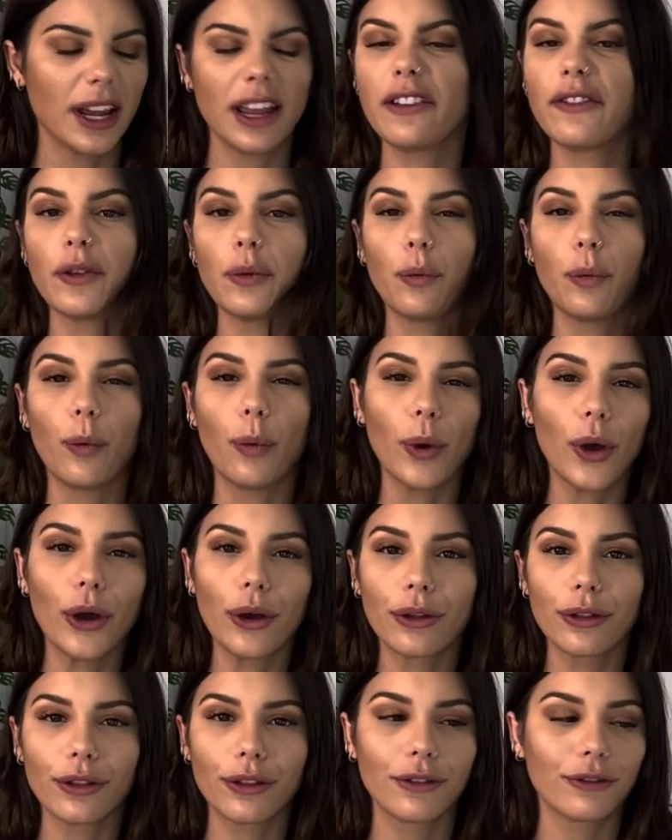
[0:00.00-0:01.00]
even
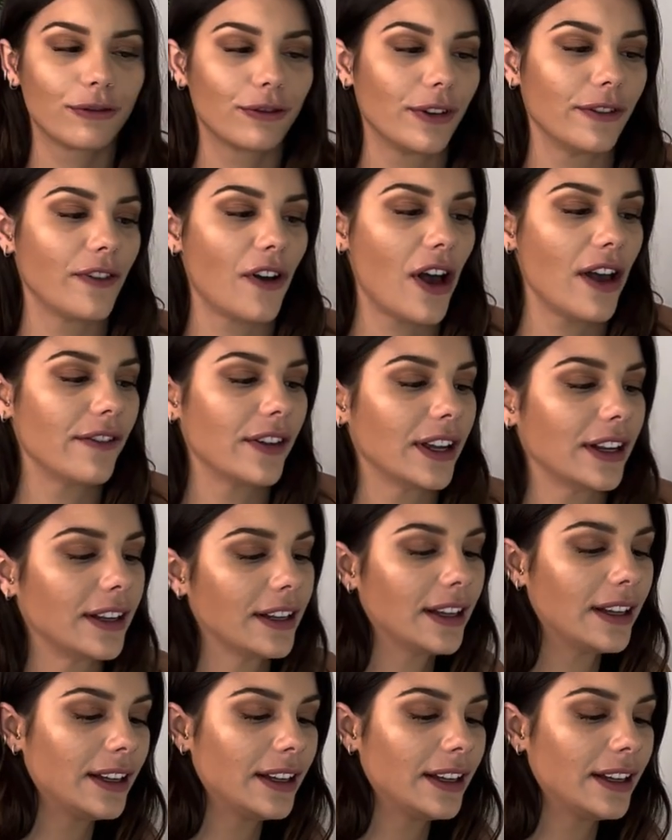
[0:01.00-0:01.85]
worth reviving.